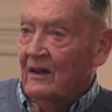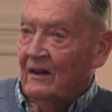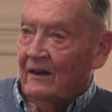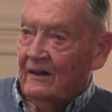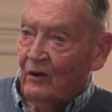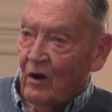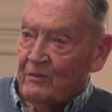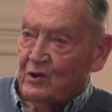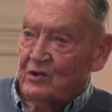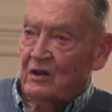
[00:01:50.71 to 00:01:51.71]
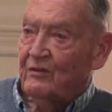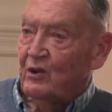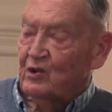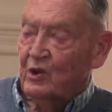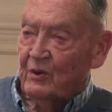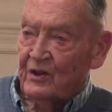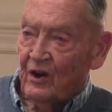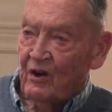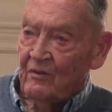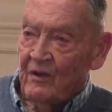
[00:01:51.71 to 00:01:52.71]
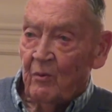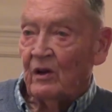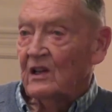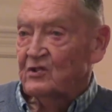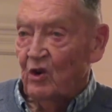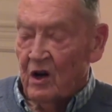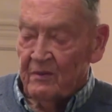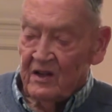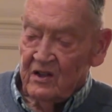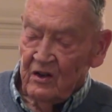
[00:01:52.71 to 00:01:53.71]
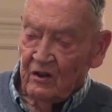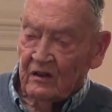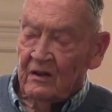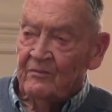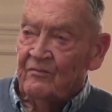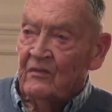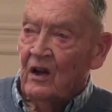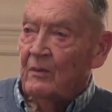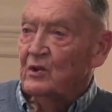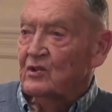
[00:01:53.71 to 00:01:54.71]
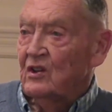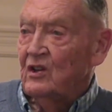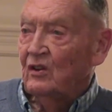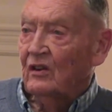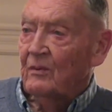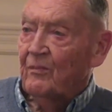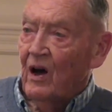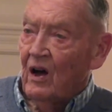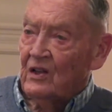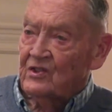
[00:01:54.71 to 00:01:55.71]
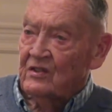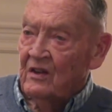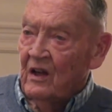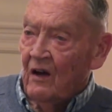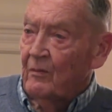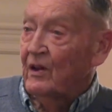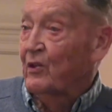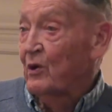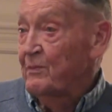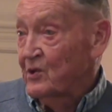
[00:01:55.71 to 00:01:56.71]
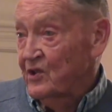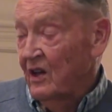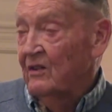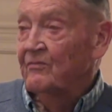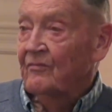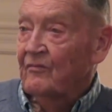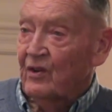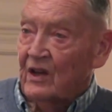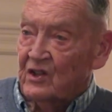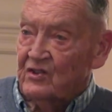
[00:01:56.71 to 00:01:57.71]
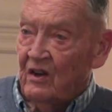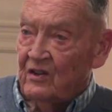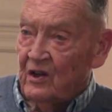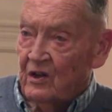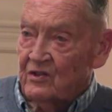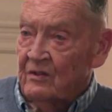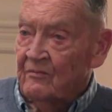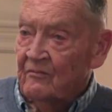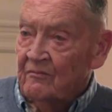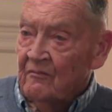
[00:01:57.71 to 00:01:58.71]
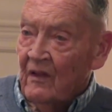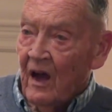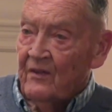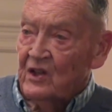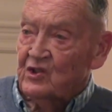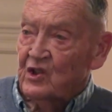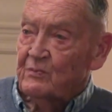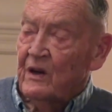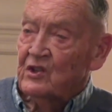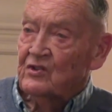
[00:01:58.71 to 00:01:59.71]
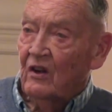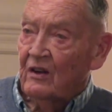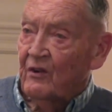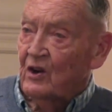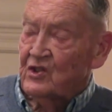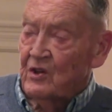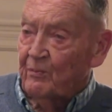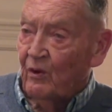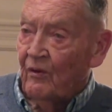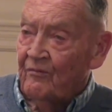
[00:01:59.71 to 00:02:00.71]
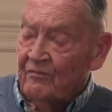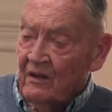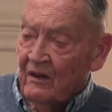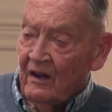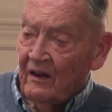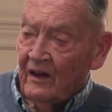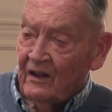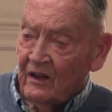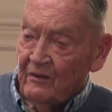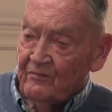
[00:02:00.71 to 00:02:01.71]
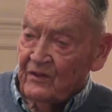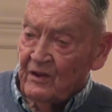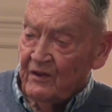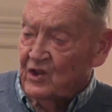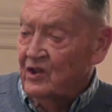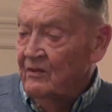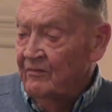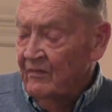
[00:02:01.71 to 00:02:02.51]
I'm using a future return. Well, let's talk about yield. I'm using a yield on bonds of about 3% for the next 10 years. And that's just based on a very simple division